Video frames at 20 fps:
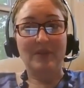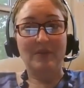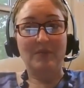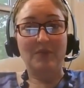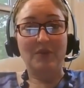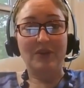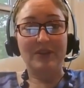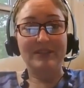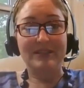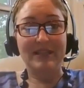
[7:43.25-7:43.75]

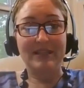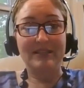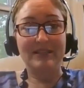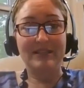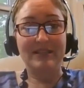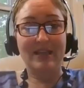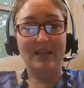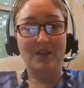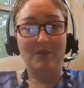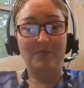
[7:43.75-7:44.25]
were intended
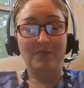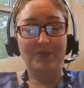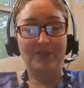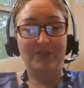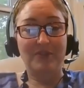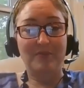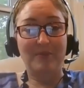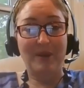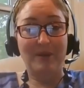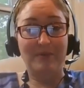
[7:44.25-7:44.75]
to help with
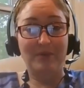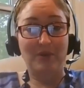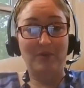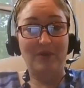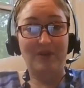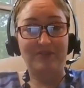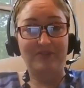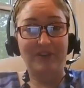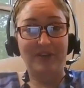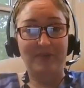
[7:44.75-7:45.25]
the public
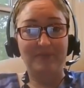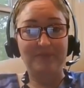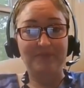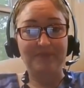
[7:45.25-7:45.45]
welfare.